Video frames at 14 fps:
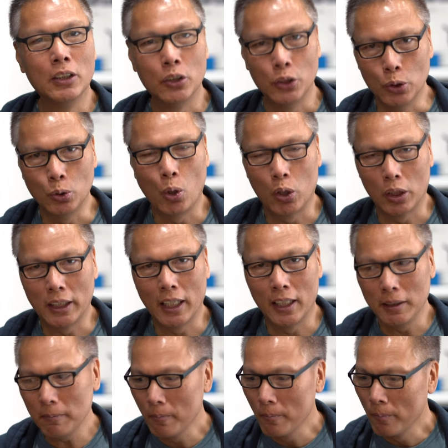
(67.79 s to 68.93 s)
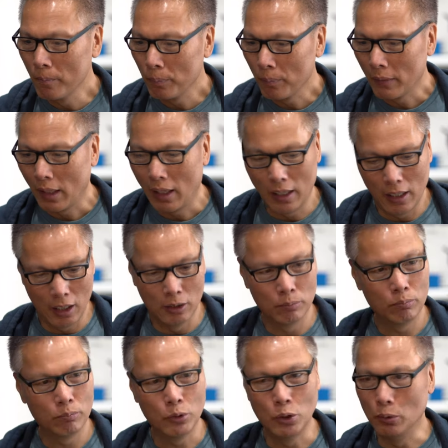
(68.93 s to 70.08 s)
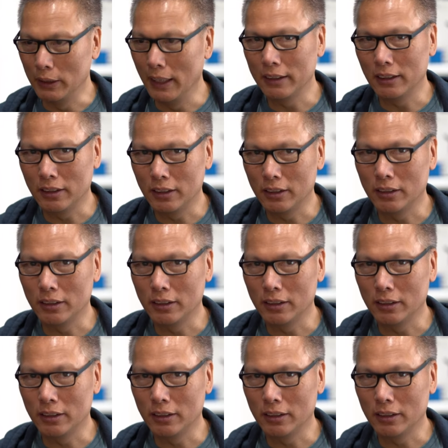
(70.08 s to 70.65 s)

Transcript: use all the time, you would get